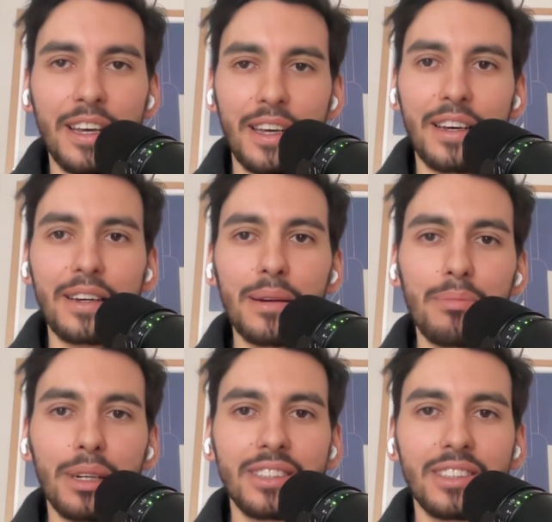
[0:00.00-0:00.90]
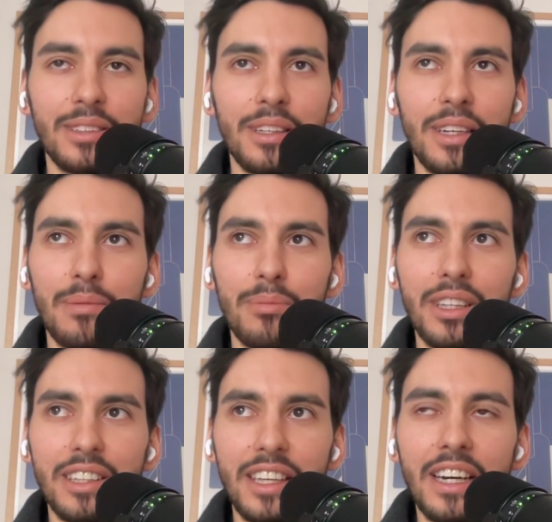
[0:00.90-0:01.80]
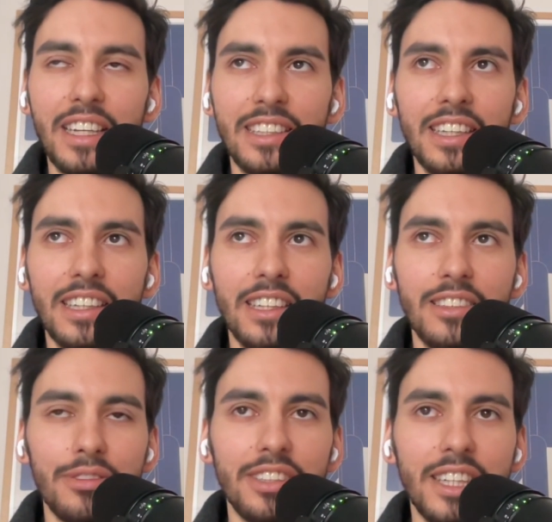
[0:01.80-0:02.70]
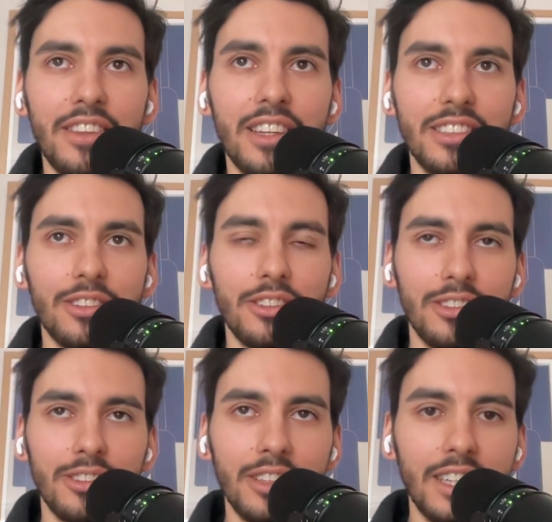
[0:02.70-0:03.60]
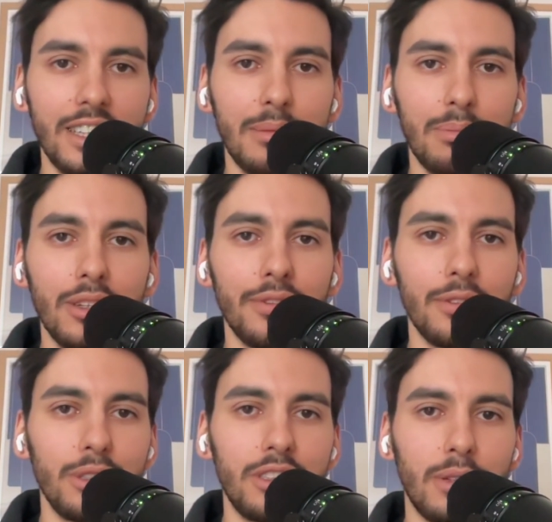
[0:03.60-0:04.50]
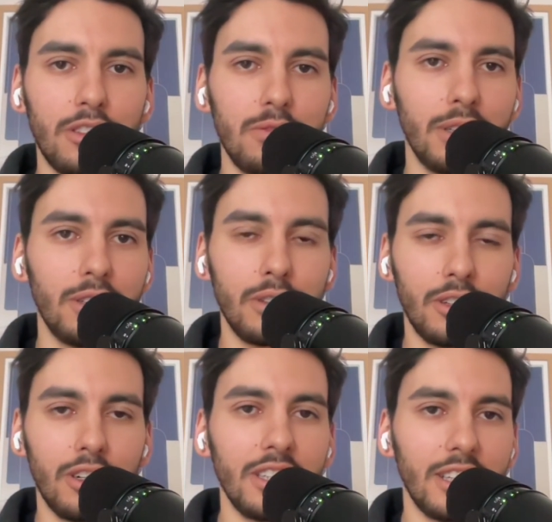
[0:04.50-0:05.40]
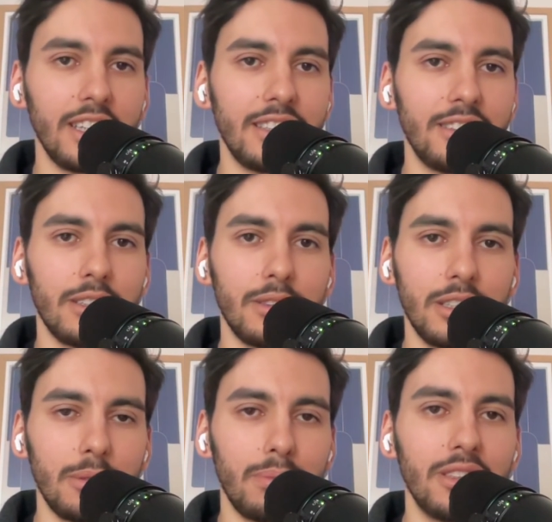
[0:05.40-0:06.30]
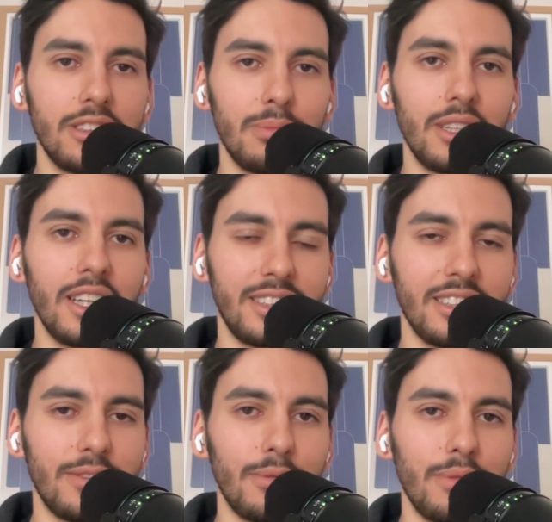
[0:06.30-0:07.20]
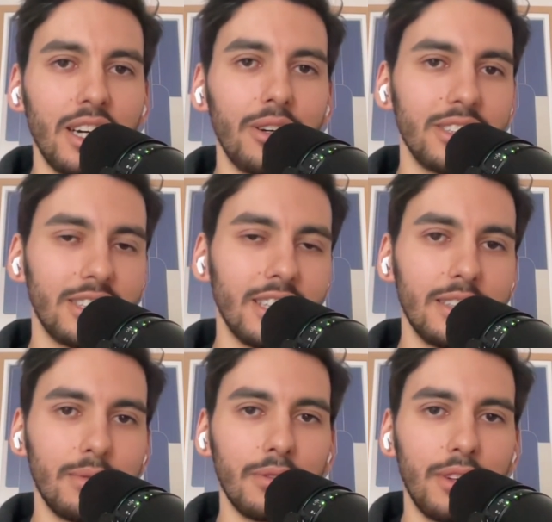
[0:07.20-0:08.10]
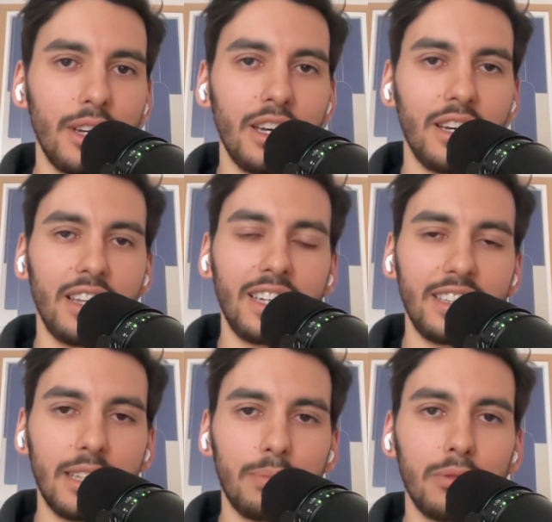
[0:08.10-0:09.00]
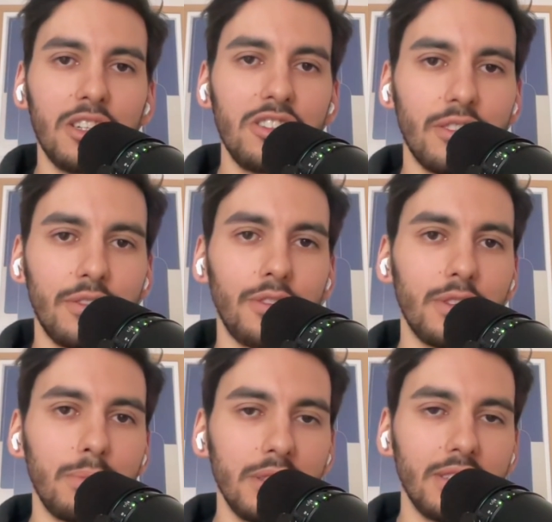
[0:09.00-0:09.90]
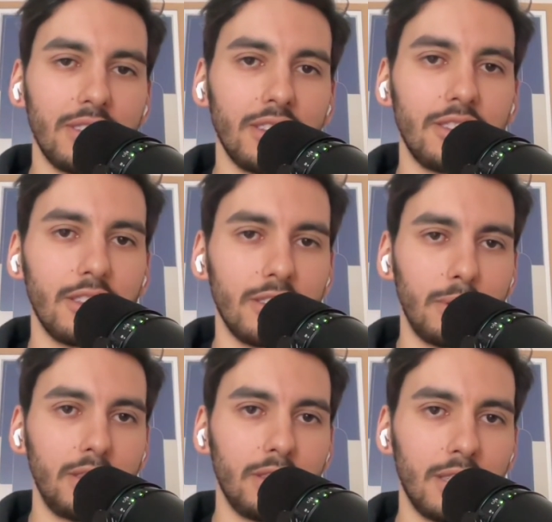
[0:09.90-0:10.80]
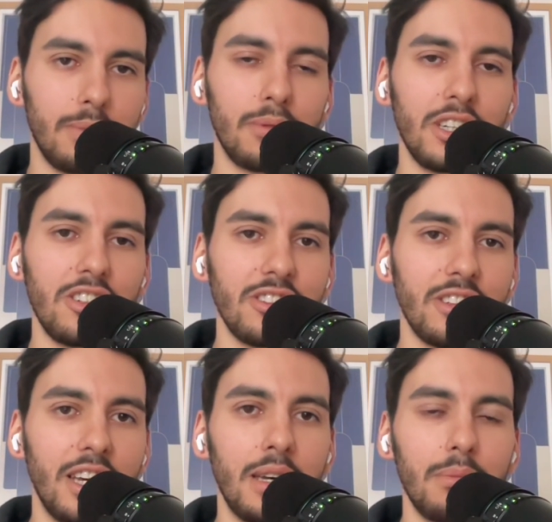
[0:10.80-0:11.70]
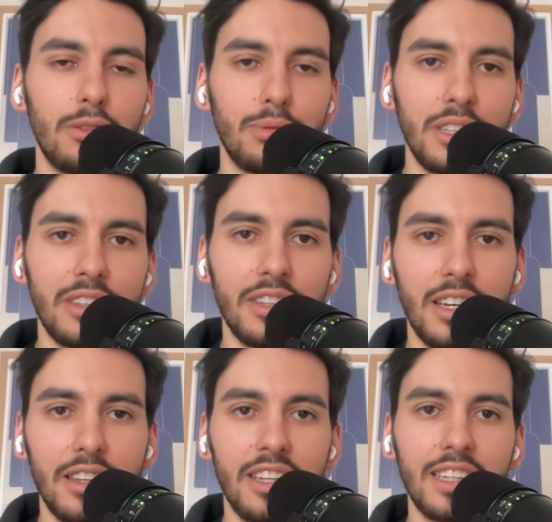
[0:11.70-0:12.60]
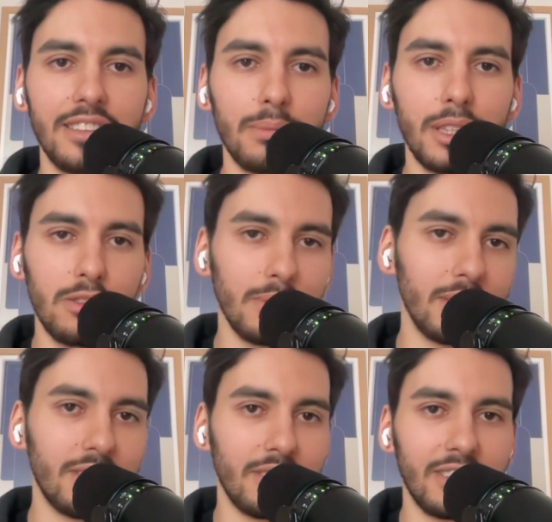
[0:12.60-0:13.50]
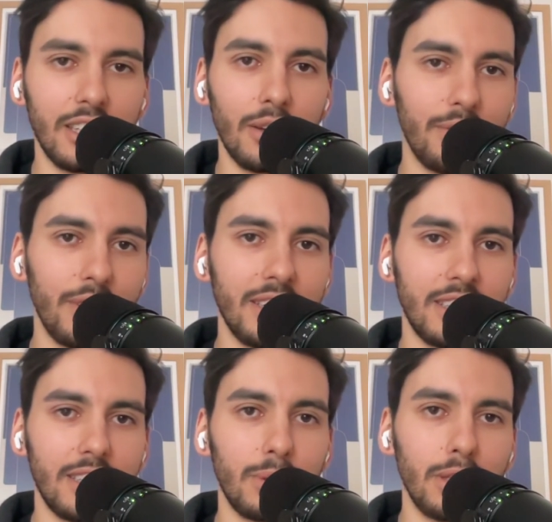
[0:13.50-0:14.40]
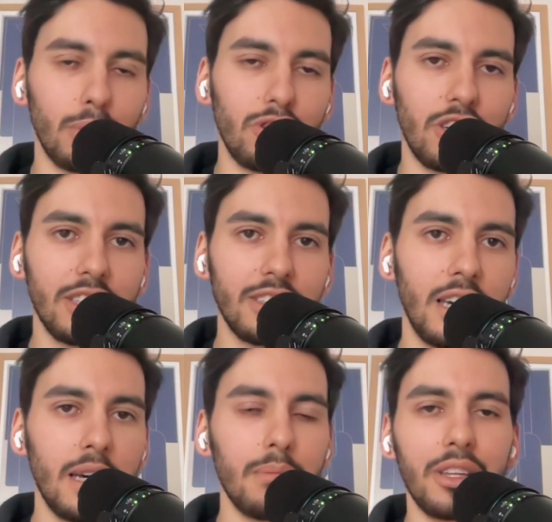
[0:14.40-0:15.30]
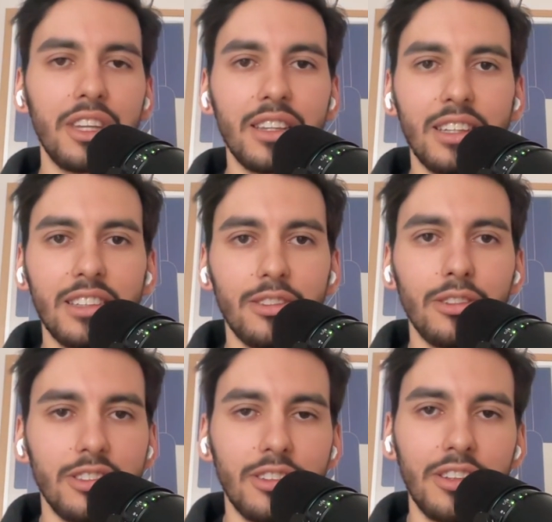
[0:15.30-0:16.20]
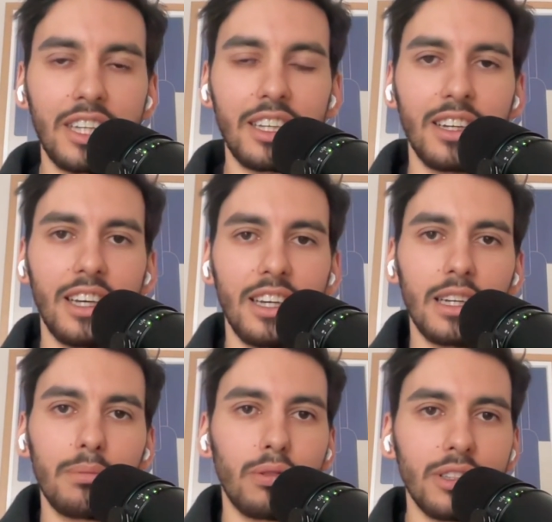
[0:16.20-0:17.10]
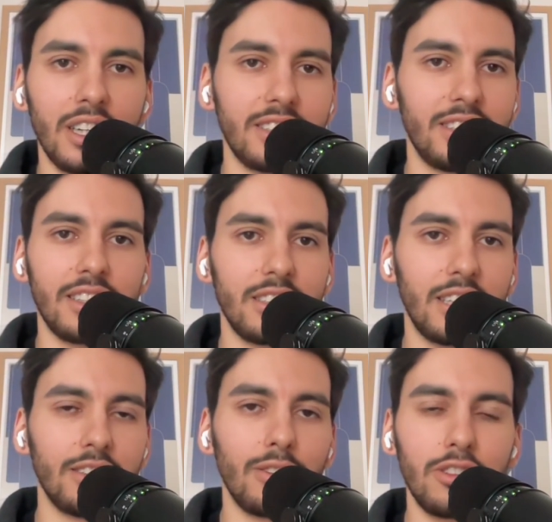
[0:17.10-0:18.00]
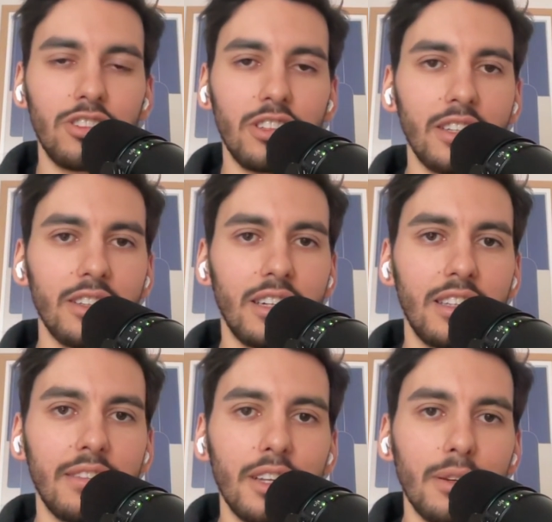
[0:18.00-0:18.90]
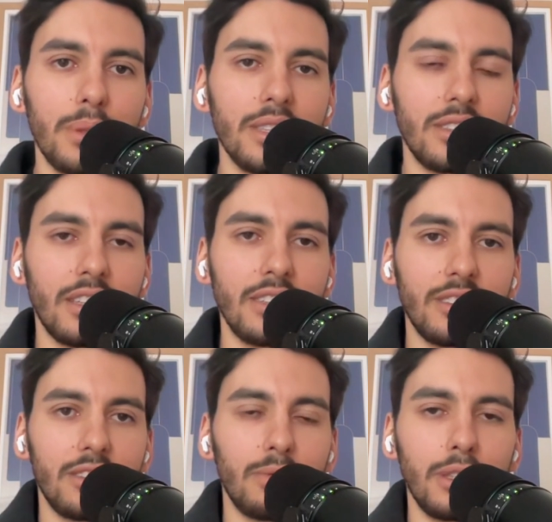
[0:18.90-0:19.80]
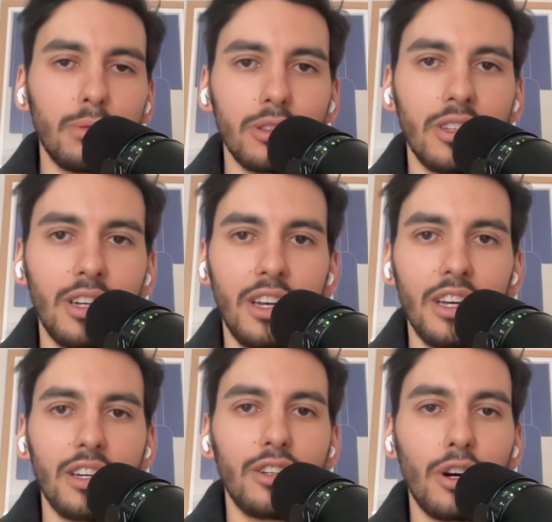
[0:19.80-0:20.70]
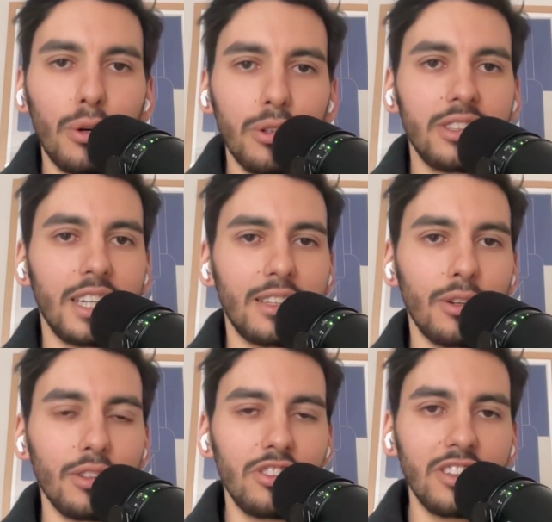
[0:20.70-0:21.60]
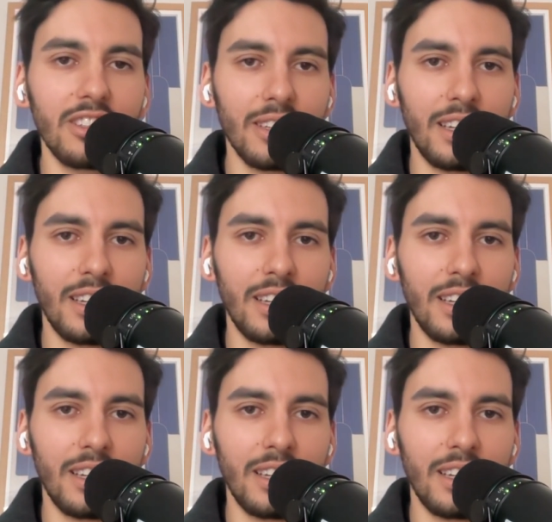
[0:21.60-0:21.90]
But yeah, as you've said, there's also like a bit of a restructuring going on. At least it appears to be like this from the outside, with like a separation of the businesses, a stricter separation between the asset management side of things at 21 Shares. But then there's also the product and technology developments at 21 Co Technologies.